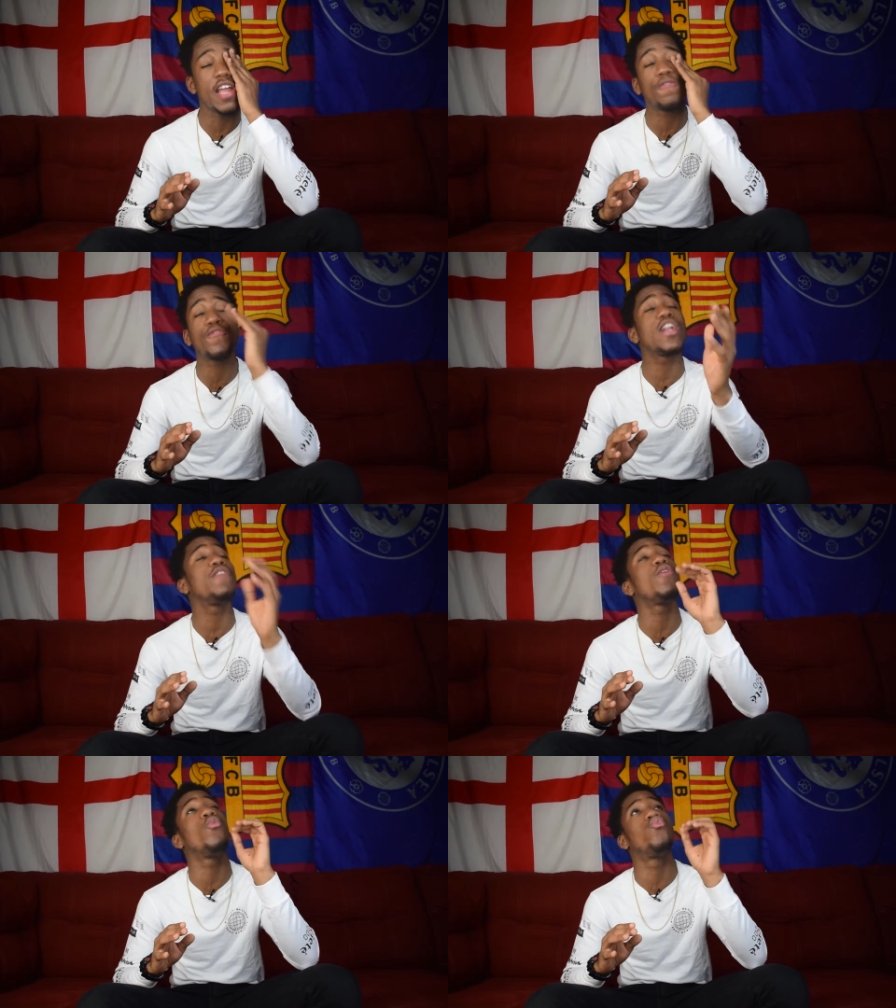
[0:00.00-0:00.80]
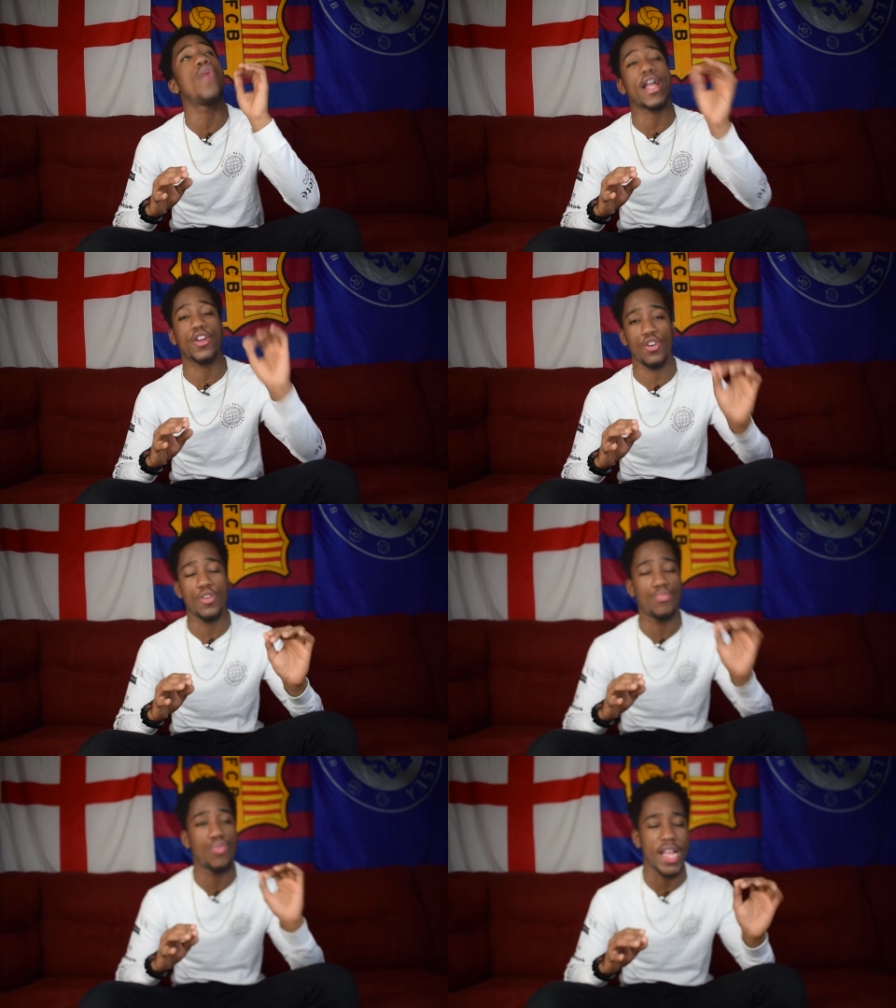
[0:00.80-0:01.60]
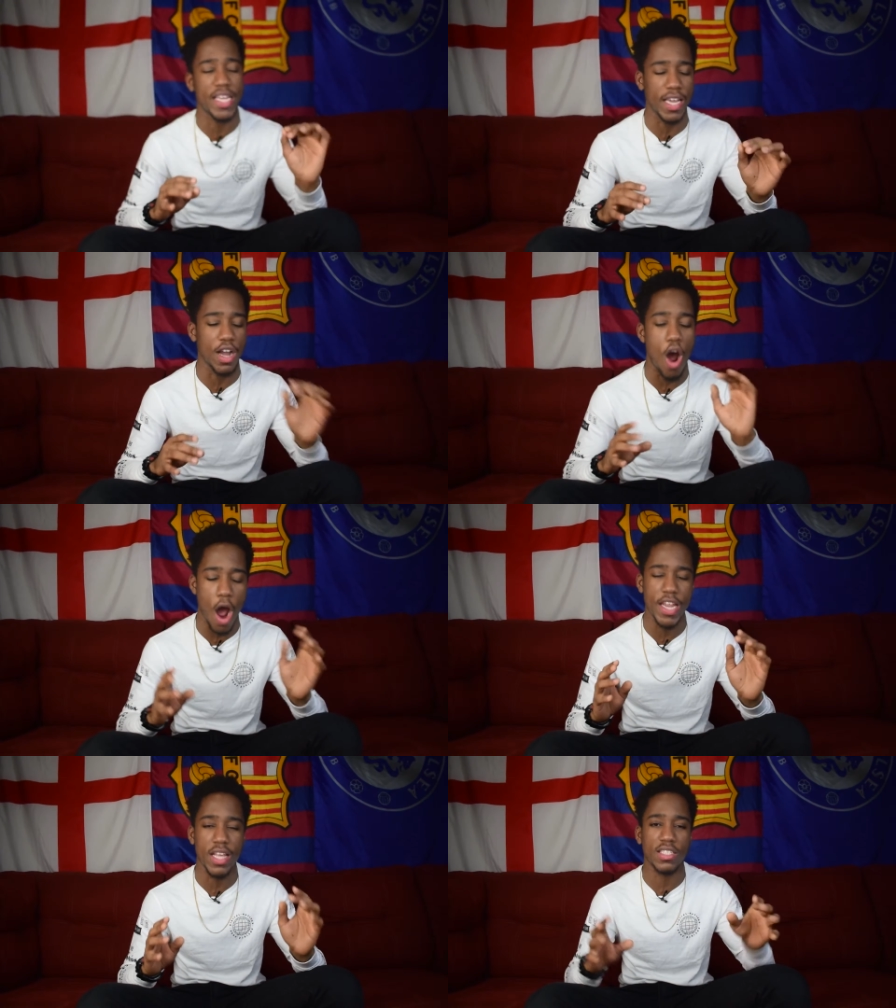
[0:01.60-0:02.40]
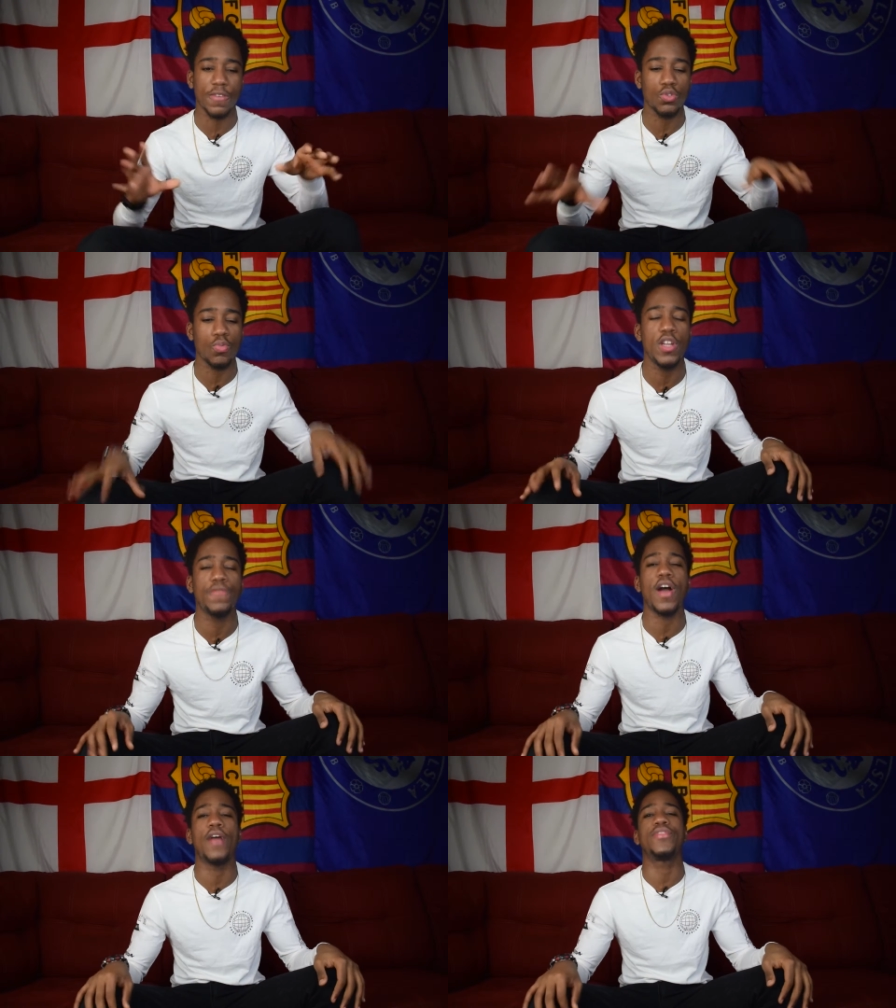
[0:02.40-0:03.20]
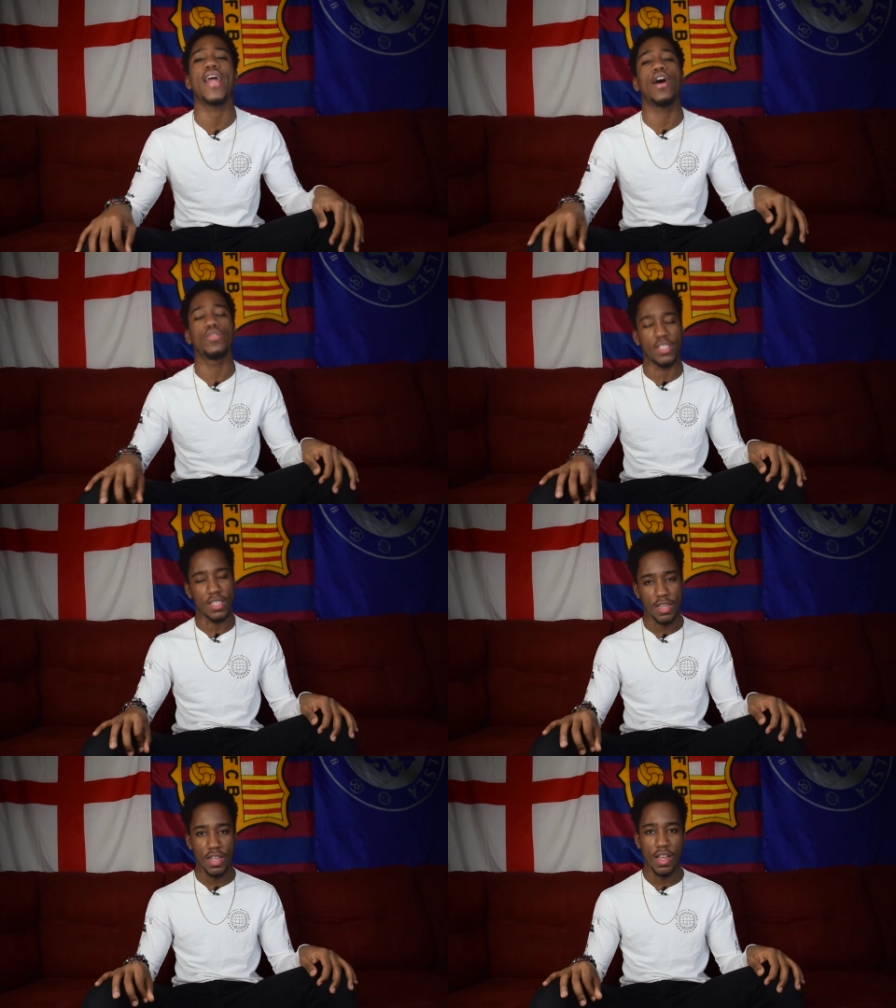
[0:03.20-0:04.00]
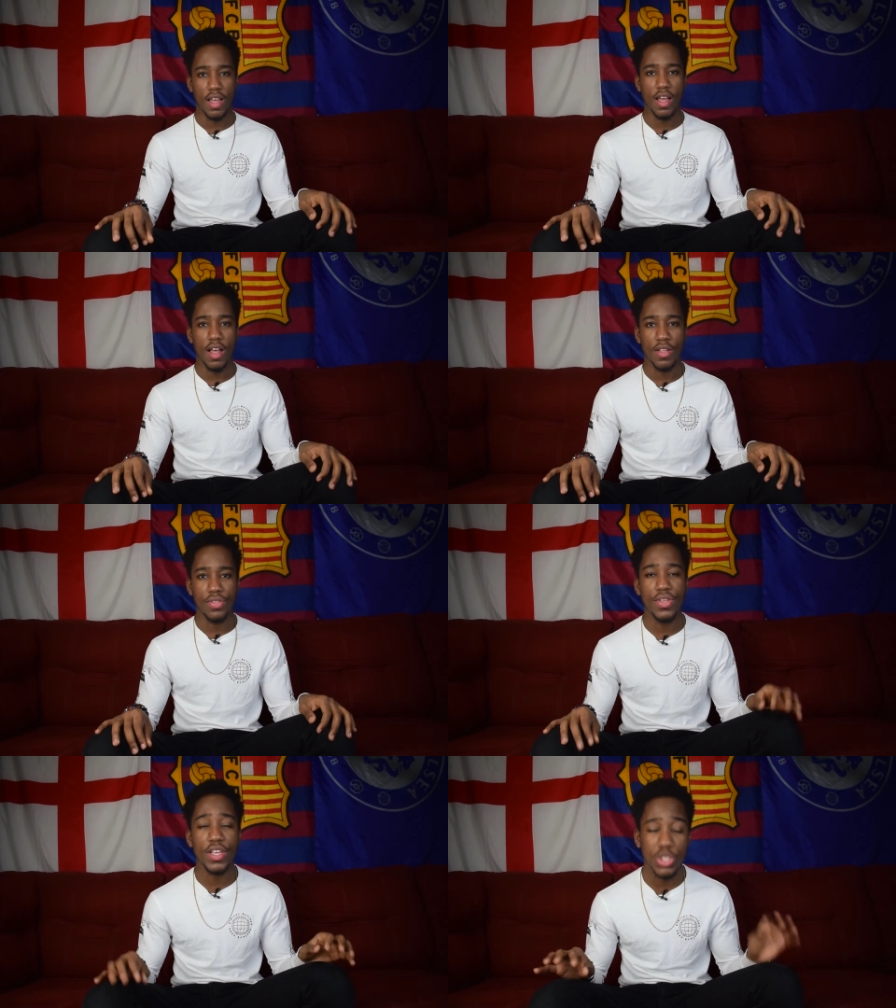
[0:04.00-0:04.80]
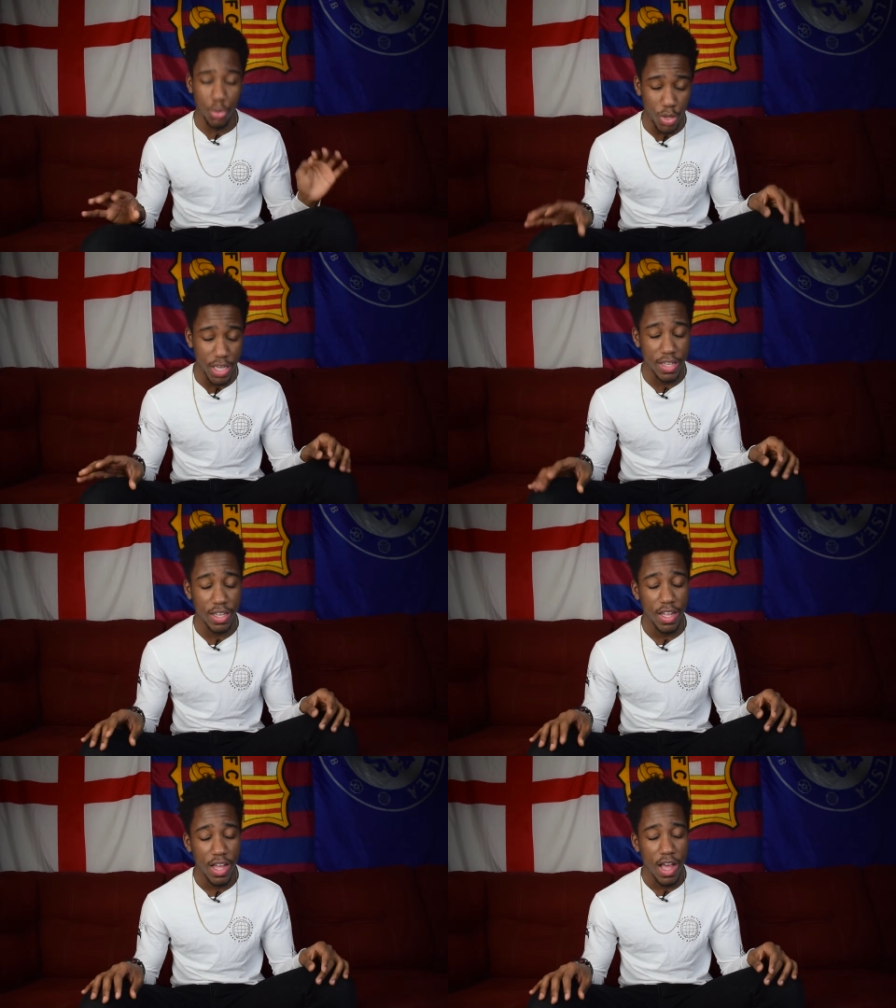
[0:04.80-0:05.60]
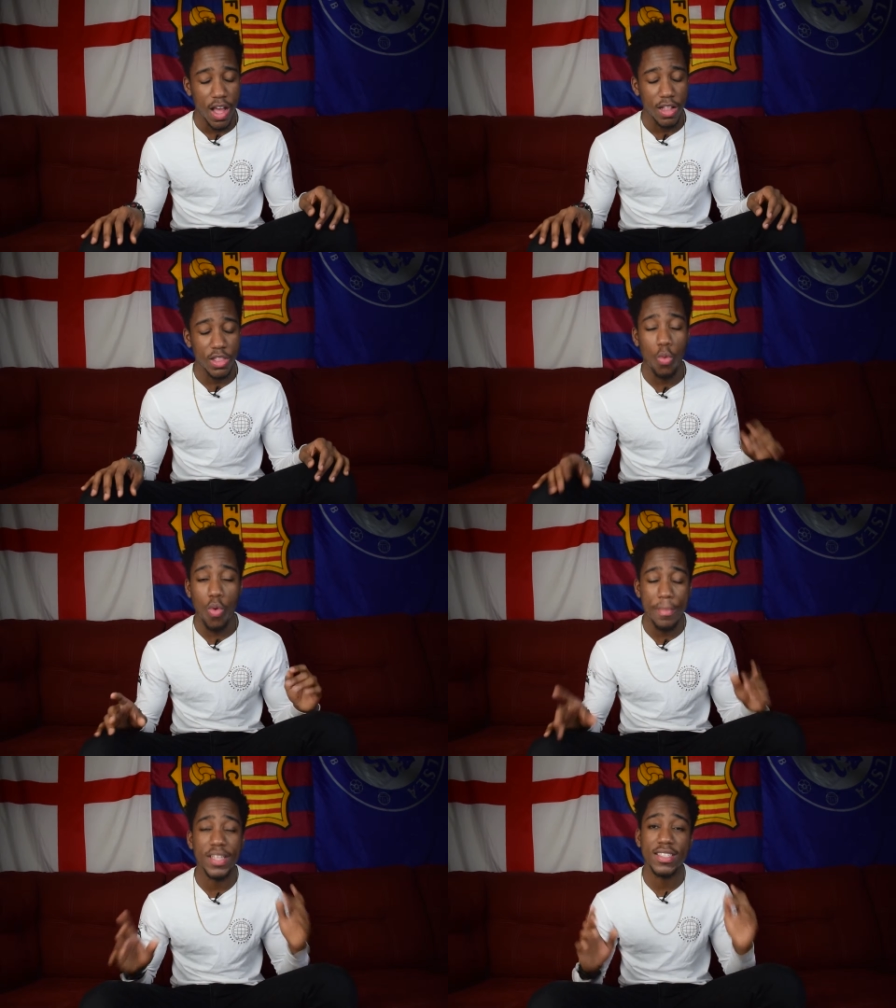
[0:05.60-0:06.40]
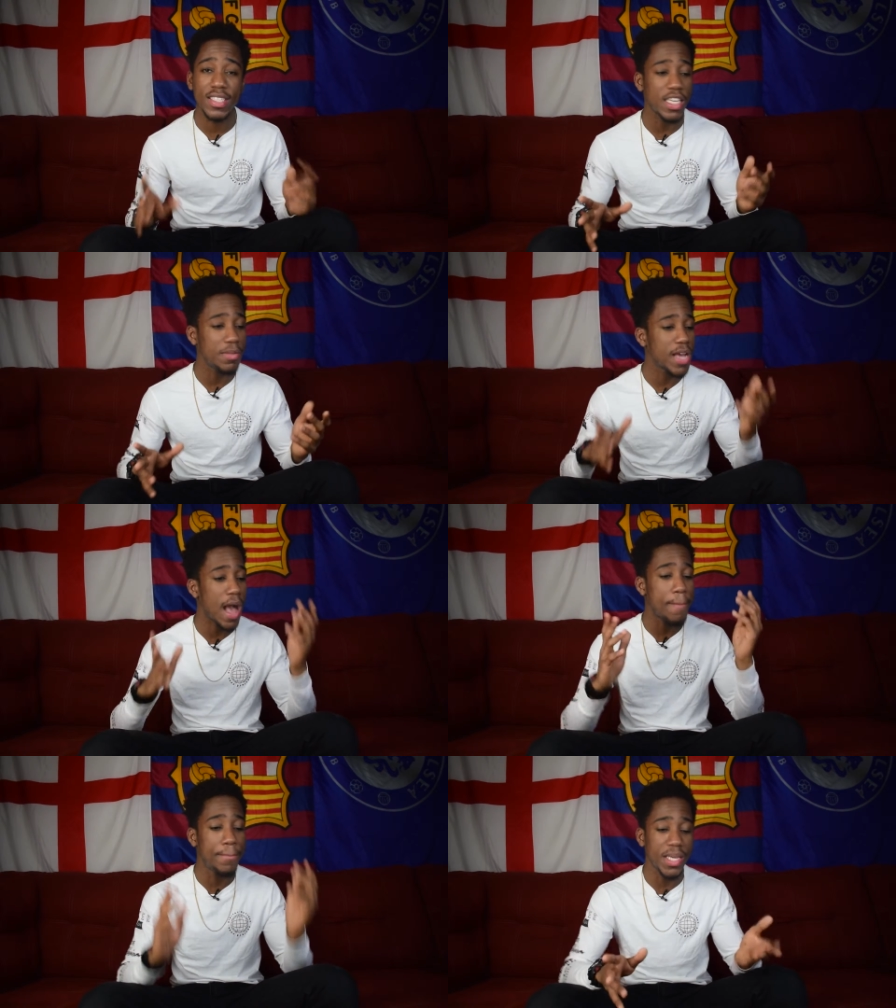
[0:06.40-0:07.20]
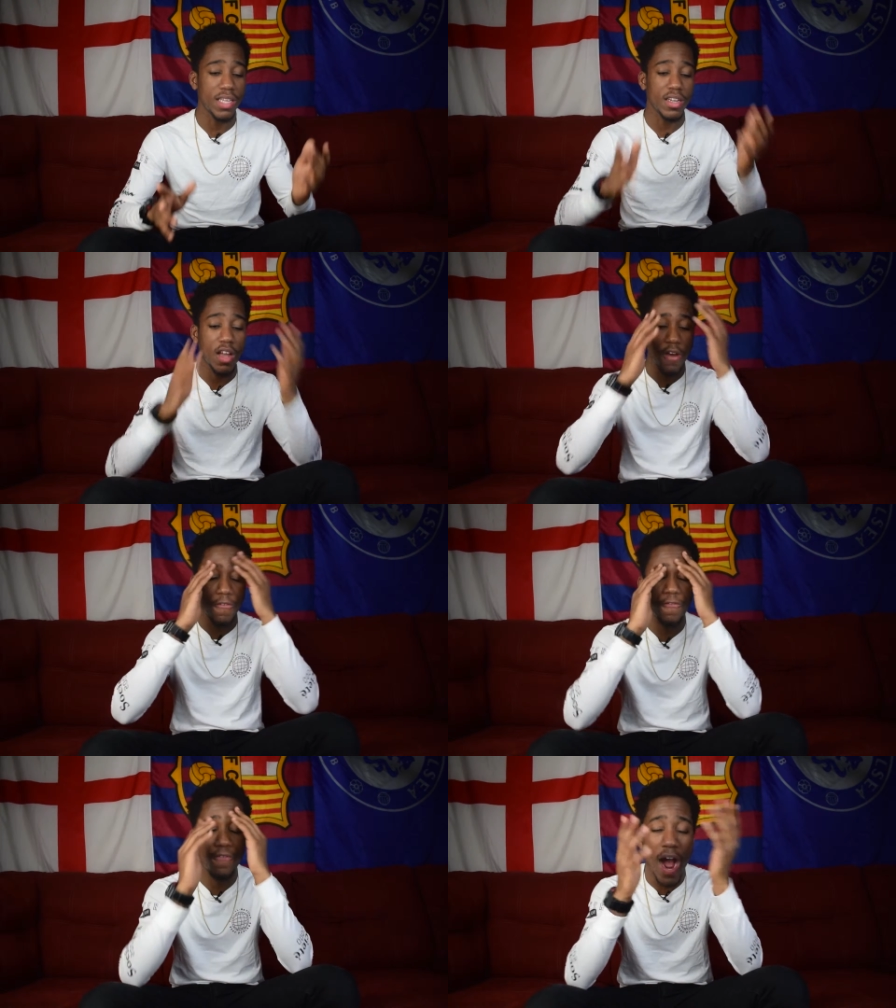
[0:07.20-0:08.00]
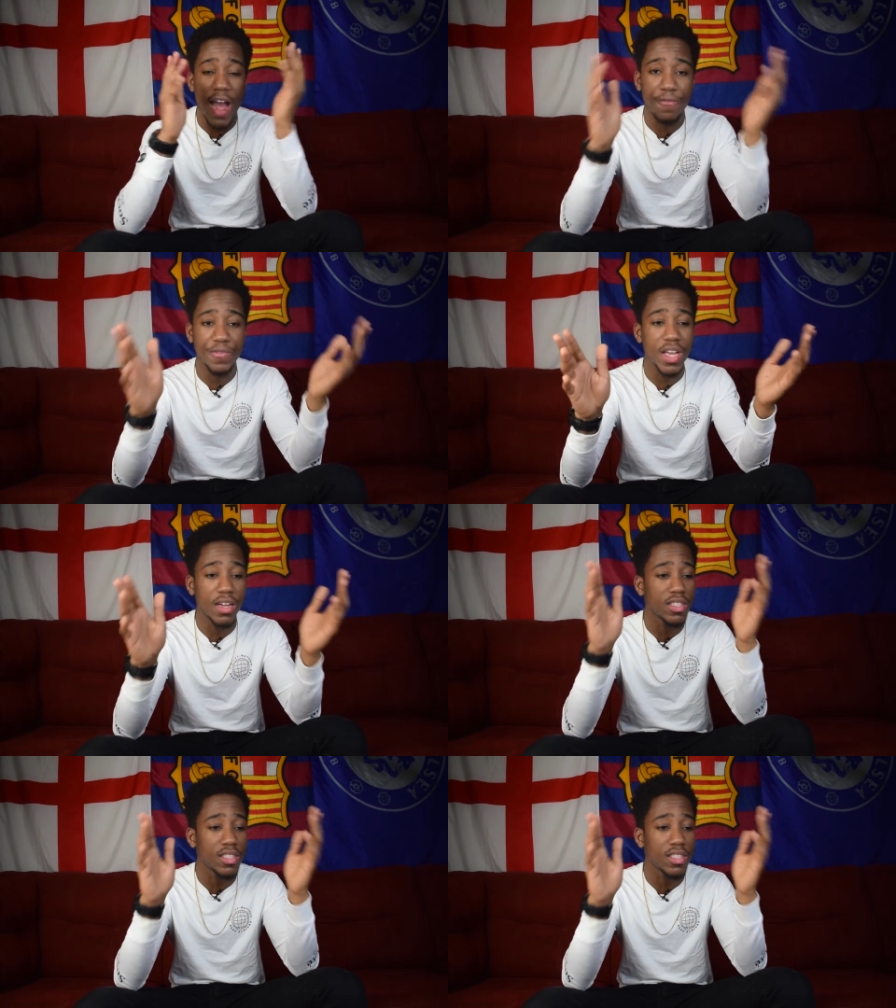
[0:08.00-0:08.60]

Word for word: In front of a record-breaking audience of twenty-five thousand this week, the women's team got beat five nil.